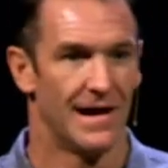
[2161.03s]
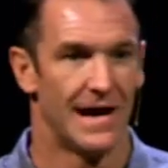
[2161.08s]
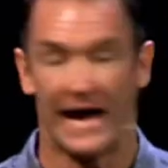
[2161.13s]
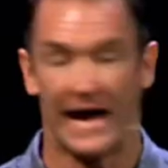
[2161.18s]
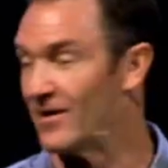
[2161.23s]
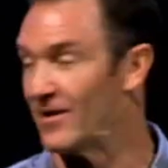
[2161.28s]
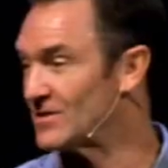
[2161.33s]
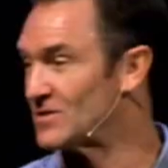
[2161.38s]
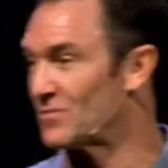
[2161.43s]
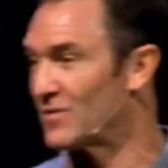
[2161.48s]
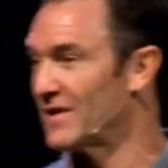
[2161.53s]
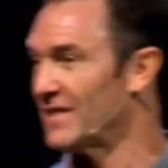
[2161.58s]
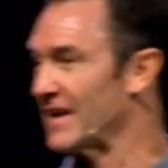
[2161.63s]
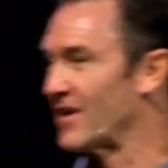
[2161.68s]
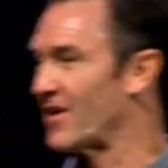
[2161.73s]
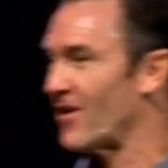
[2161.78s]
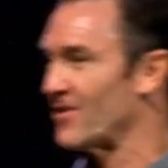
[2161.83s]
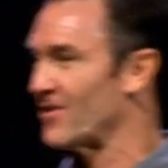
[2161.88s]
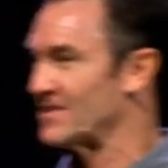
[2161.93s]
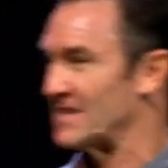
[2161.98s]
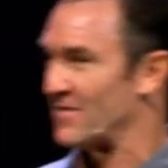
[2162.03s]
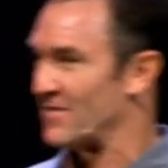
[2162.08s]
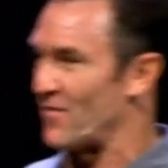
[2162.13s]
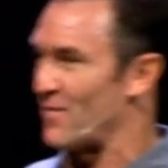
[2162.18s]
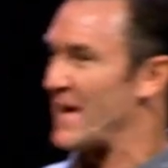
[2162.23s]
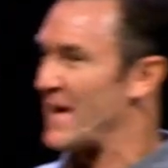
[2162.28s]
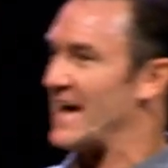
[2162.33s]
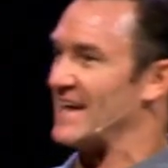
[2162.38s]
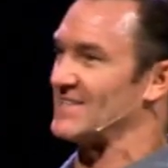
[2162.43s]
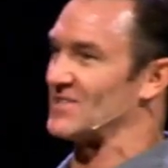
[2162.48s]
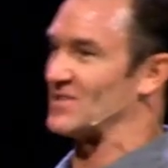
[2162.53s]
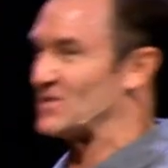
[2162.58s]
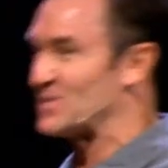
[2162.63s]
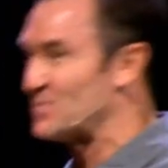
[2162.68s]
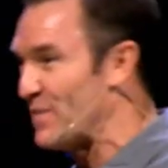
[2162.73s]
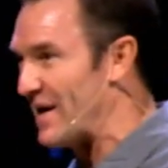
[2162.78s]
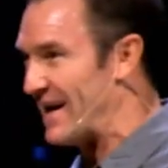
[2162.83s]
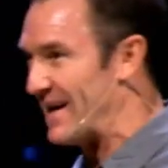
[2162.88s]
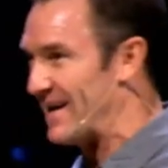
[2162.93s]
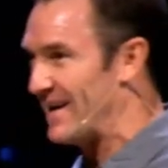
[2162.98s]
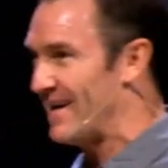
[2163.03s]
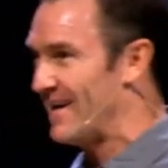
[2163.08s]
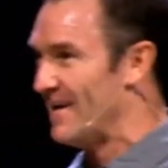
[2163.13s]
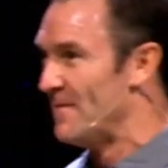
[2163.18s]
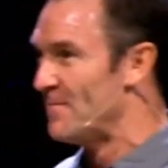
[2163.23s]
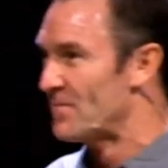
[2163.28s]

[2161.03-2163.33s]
I know it's really encouraging for pastors, but